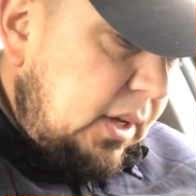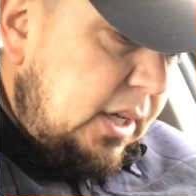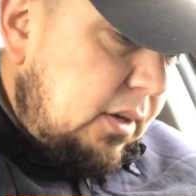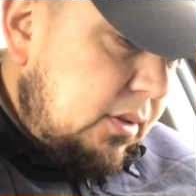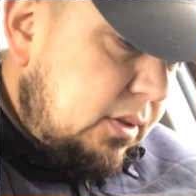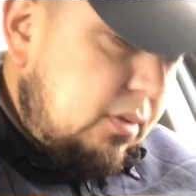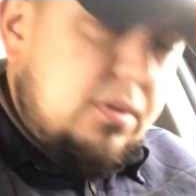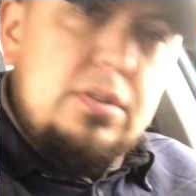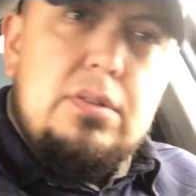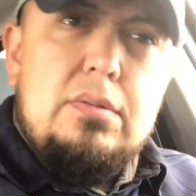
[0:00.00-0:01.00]
and also
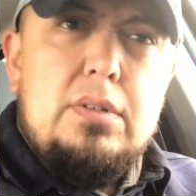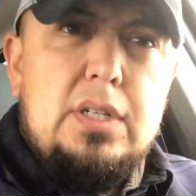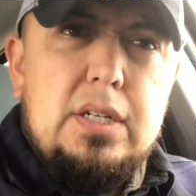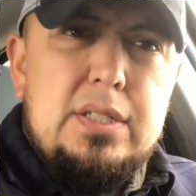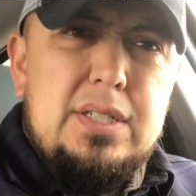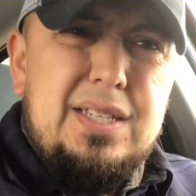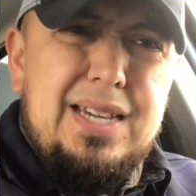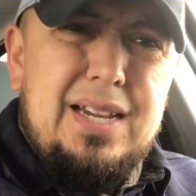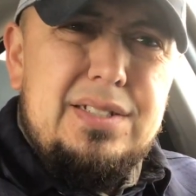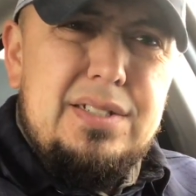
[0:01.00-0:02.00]
to Guns and
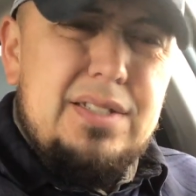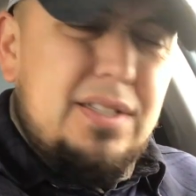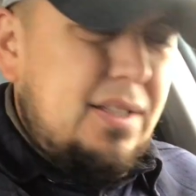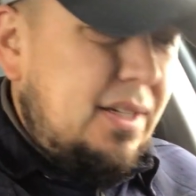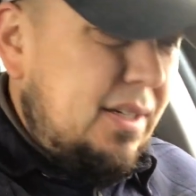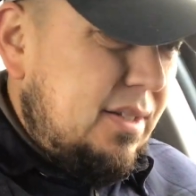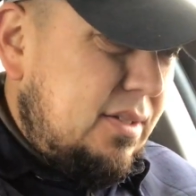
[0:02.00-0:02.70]
Gadgets, I think.